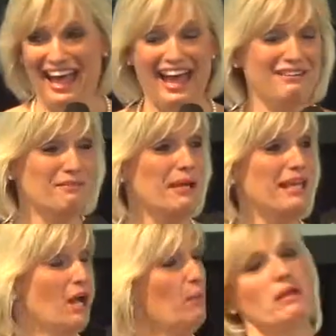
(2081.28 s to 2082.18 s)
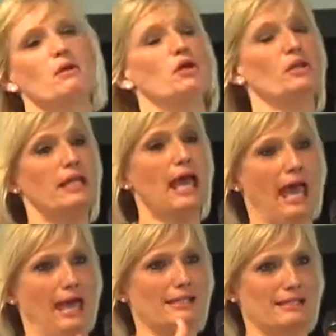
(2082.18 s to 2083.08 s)
And we couldn't
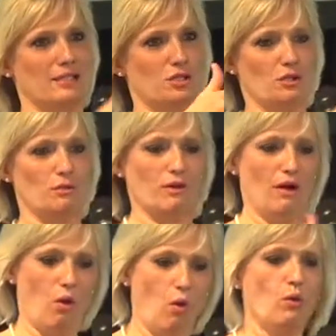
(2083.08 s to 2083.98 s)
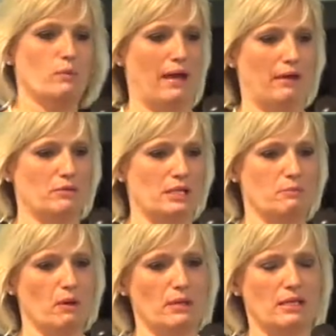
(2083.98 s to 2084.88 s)
get to all the boundaries,
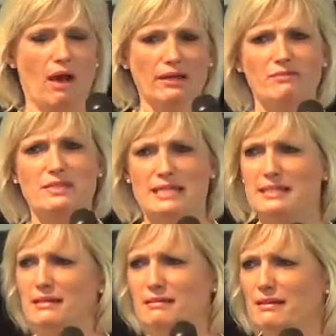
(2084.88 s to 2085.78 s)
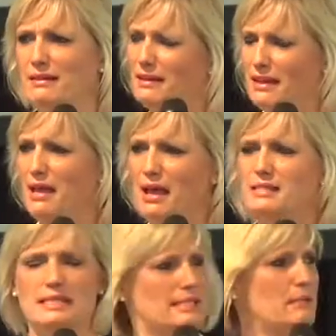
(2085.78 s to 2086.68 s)
but we kind of did it
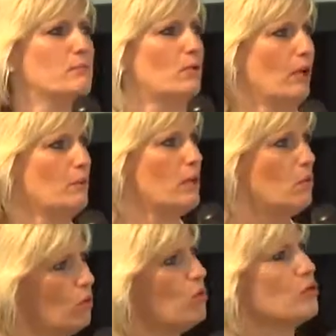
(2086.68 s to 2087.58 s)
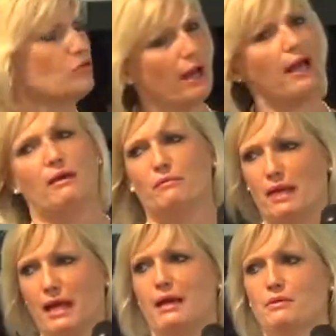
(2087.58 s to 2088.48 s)
as a symbol, and we walked round the
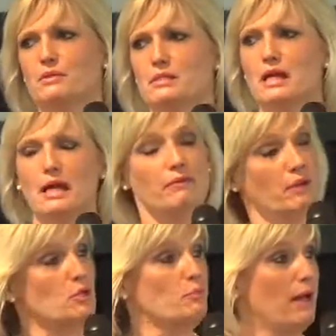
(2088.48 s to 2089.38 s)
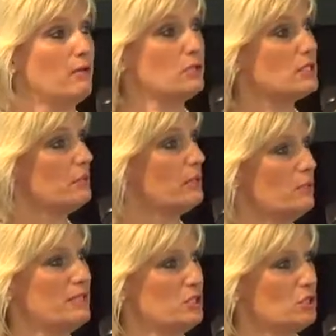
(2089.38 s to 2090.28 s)
house, and those boundaries that
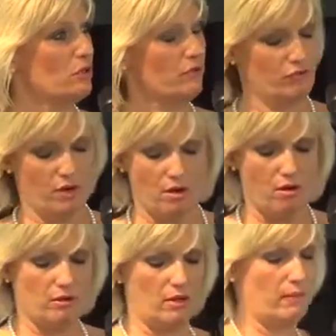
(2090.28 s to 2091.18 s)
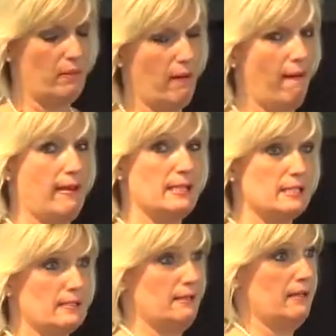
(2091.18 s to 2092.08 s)
we stood on the front garden and we went like this.